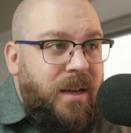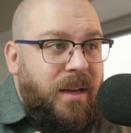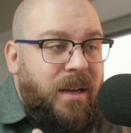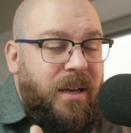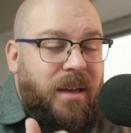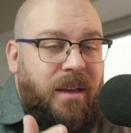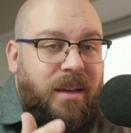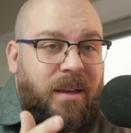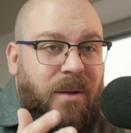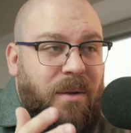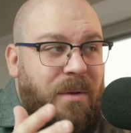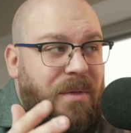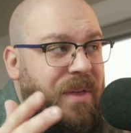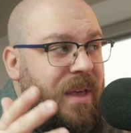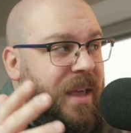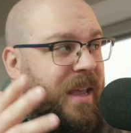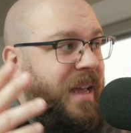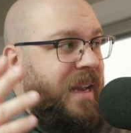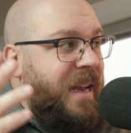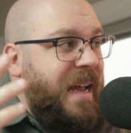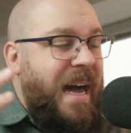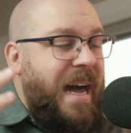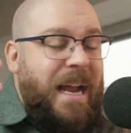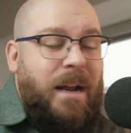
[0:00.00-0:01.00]
you're
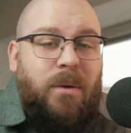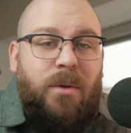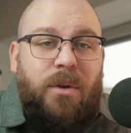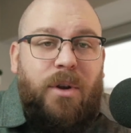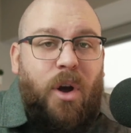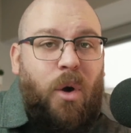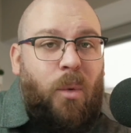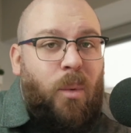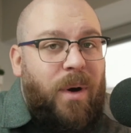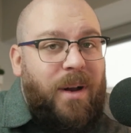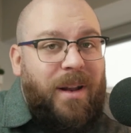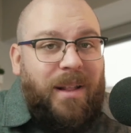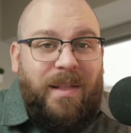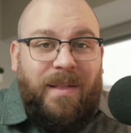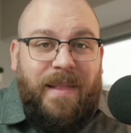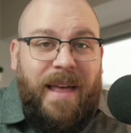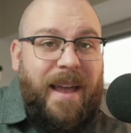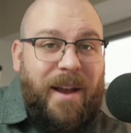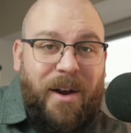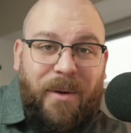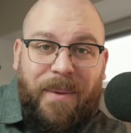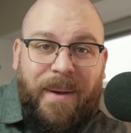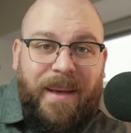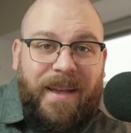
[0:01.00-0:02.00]
thinking, I don't know what a
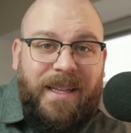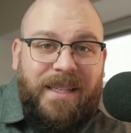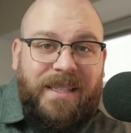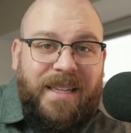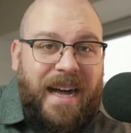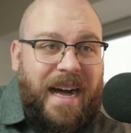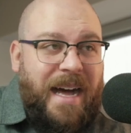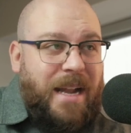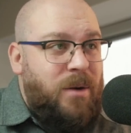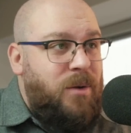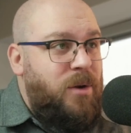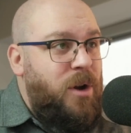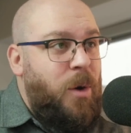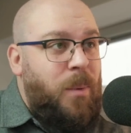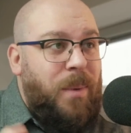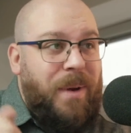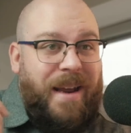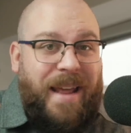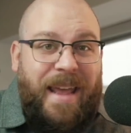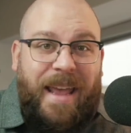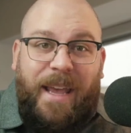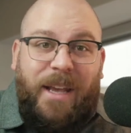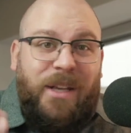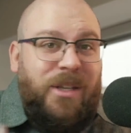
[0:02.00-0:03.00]
layer is. I don't know what
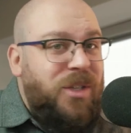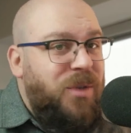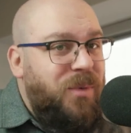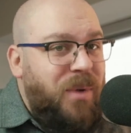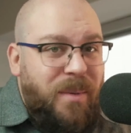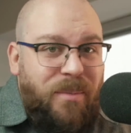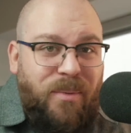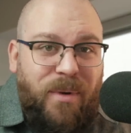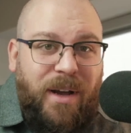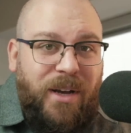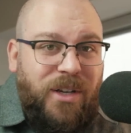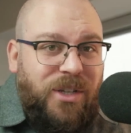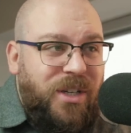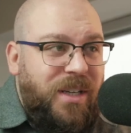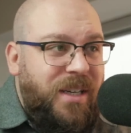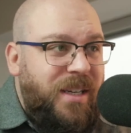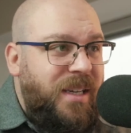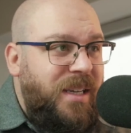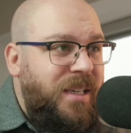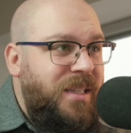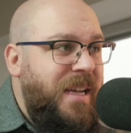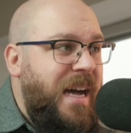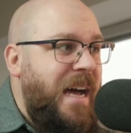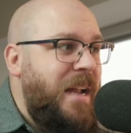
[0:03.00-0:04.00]
a history brush
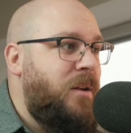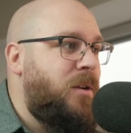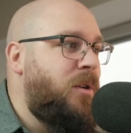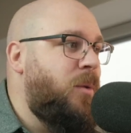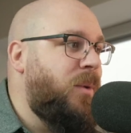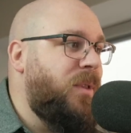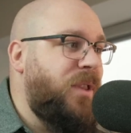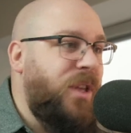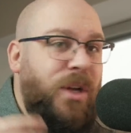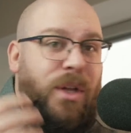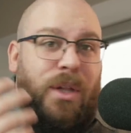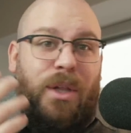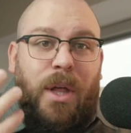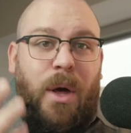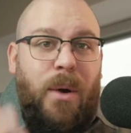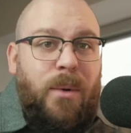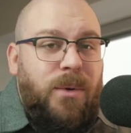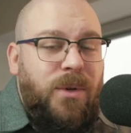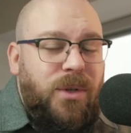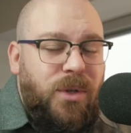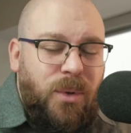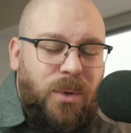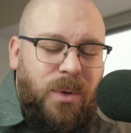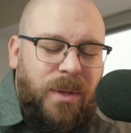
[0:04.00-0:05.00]
is. I don't know what the
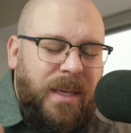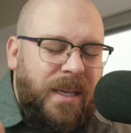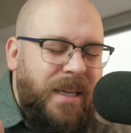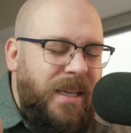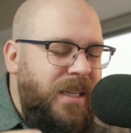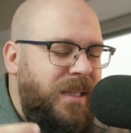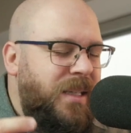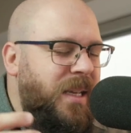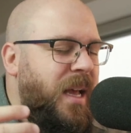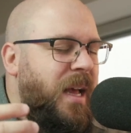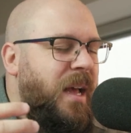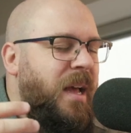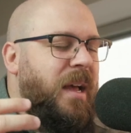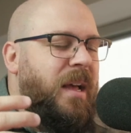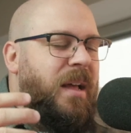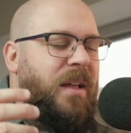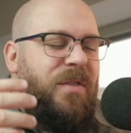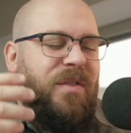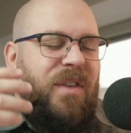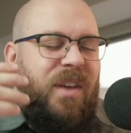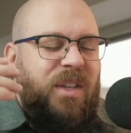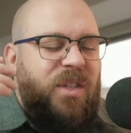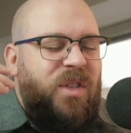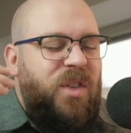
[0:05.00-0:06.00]
clone tool is.
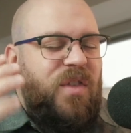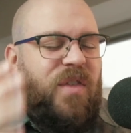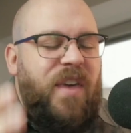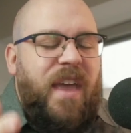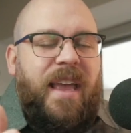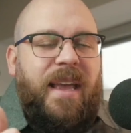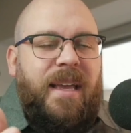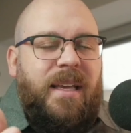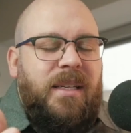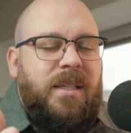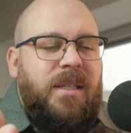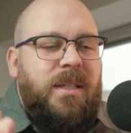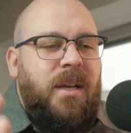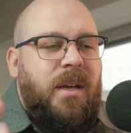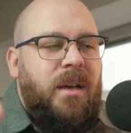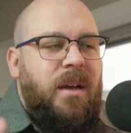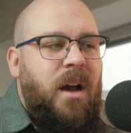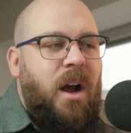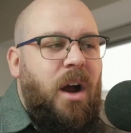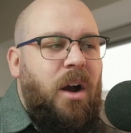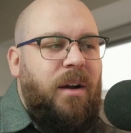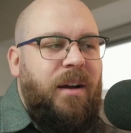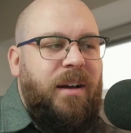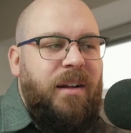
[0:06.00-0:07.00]
These things
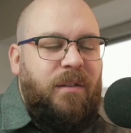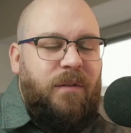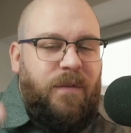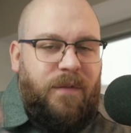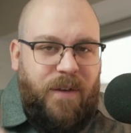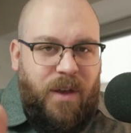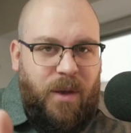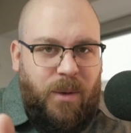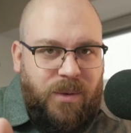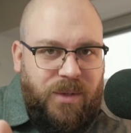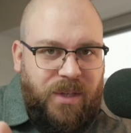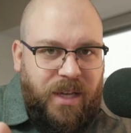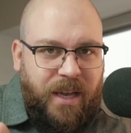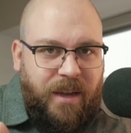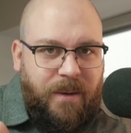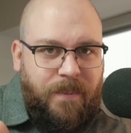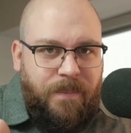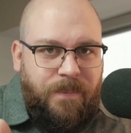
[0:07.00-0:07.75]
are confusing,